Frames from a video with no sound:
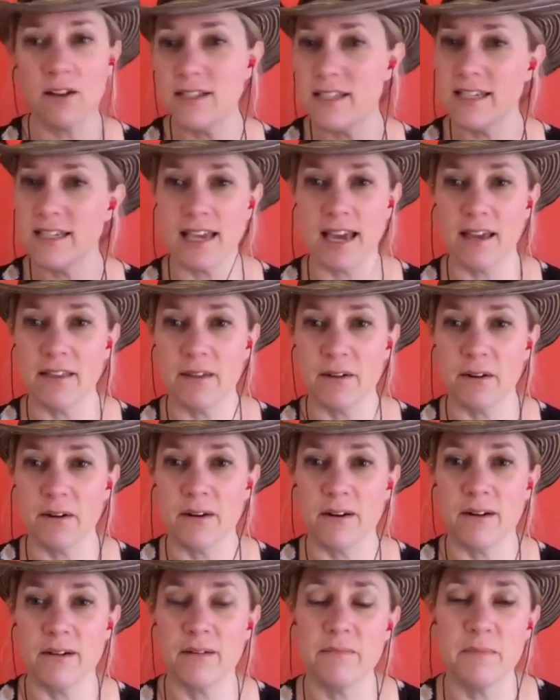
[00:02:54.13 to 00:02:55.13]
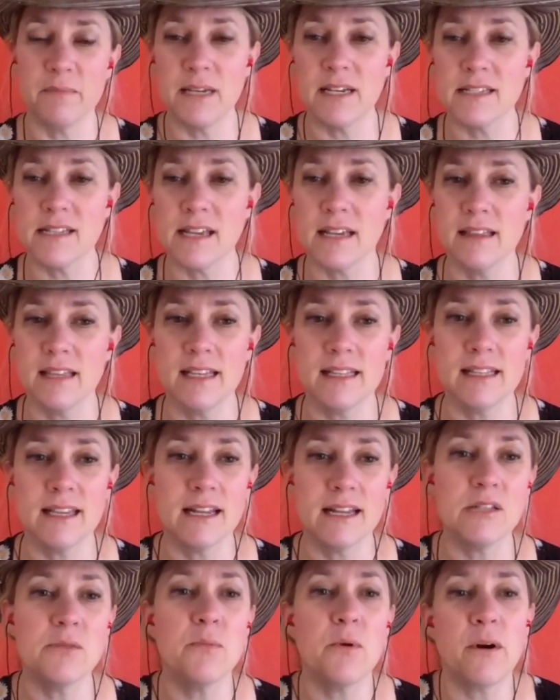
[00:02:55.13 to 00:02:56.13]
together because I think
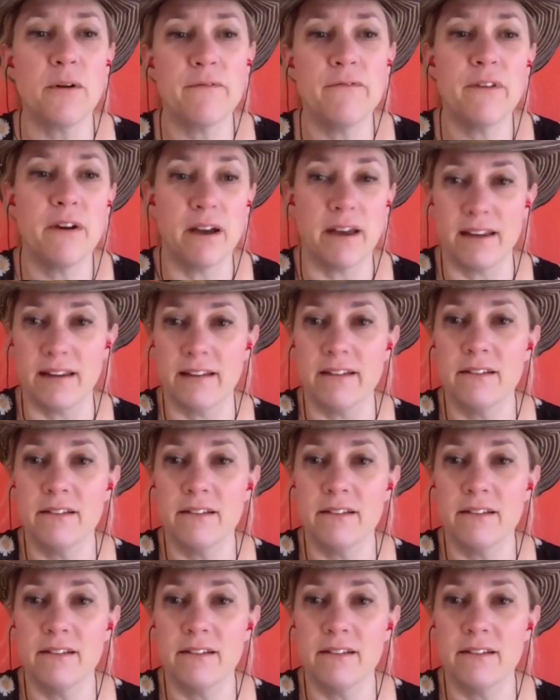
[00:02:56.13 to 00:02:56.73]
that's more fun